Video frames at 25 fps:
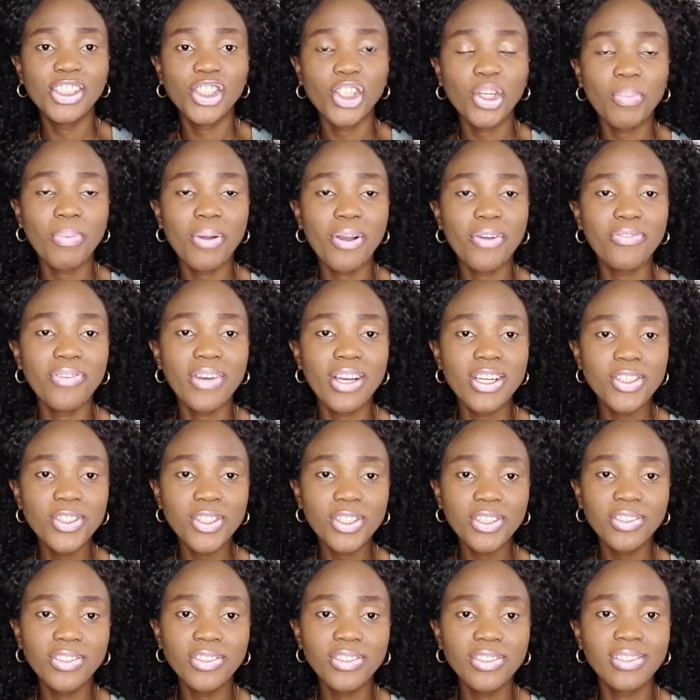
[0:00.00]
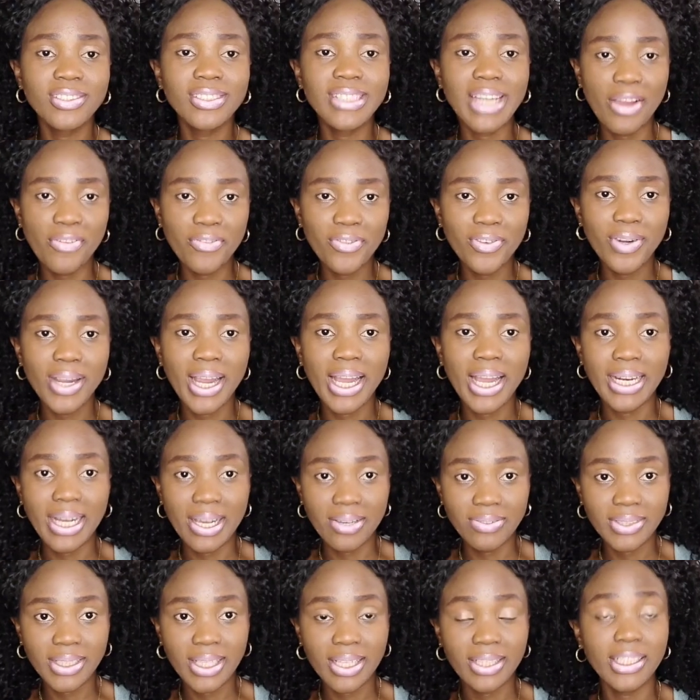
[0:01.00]
is about fashion, travel, and
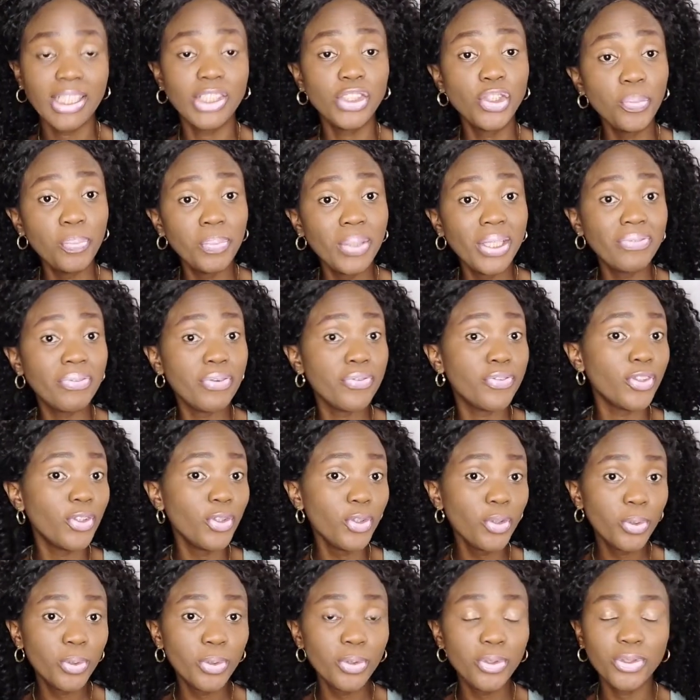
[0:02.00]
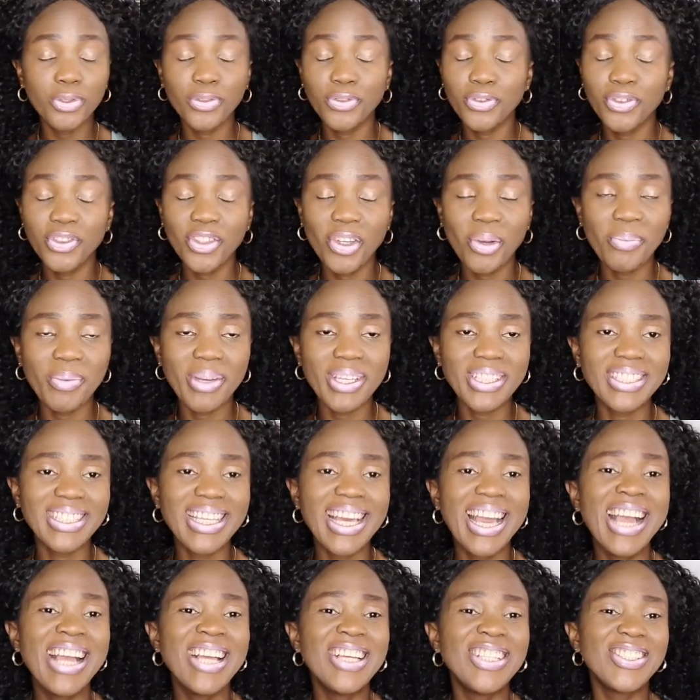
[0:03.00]
lifestyle. And I do believe if you look good, you feel your best.
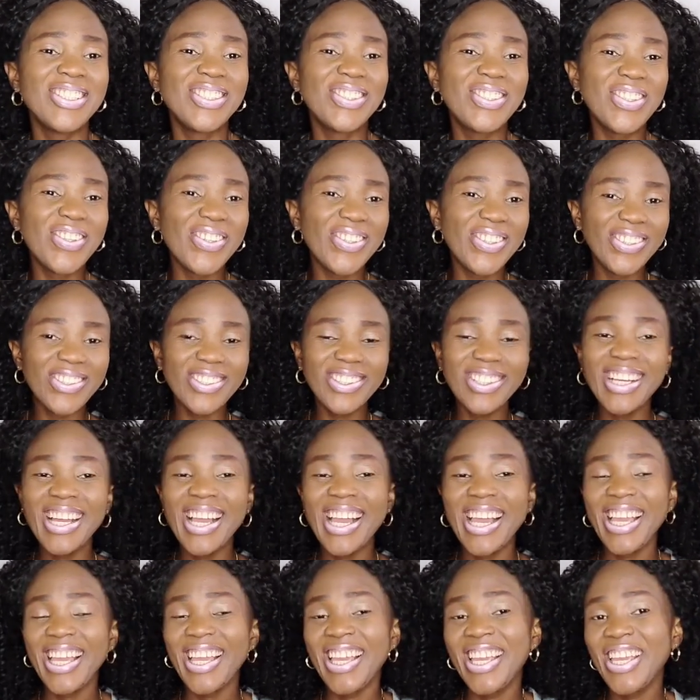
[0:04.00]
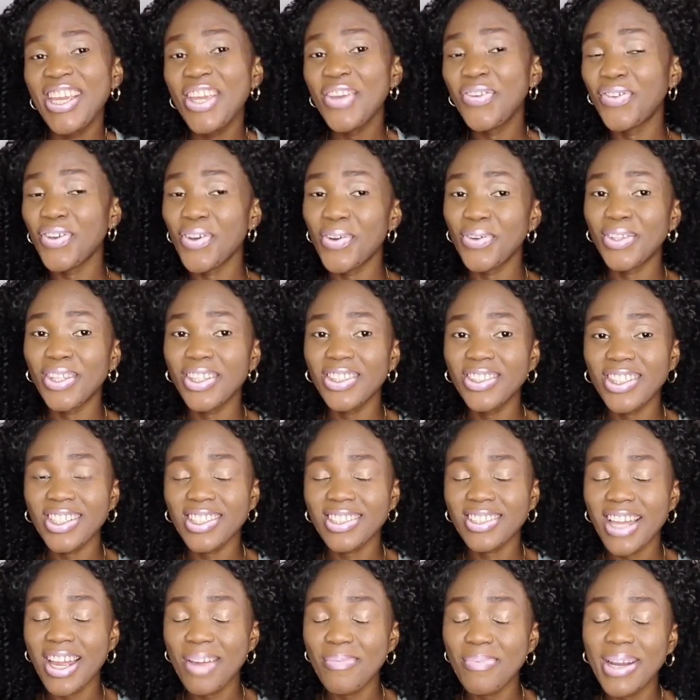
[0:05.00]
So if you're a returning
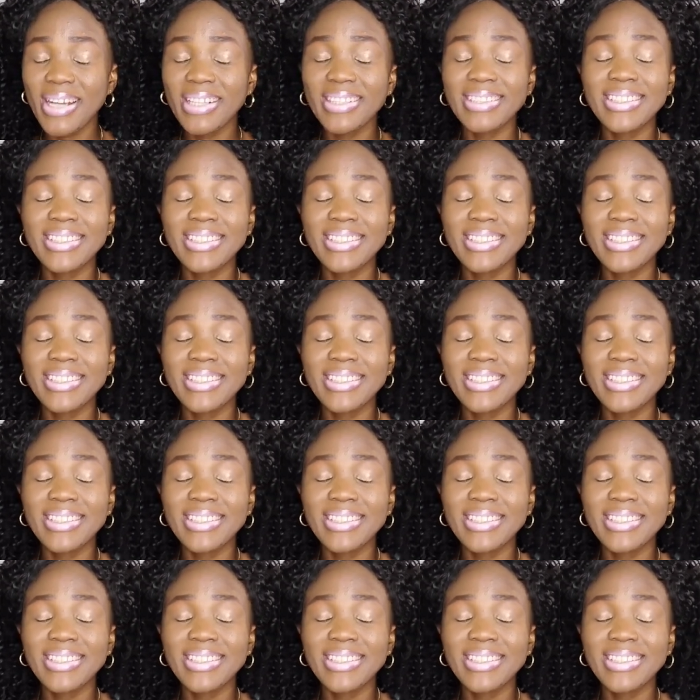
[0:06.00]
subscriber,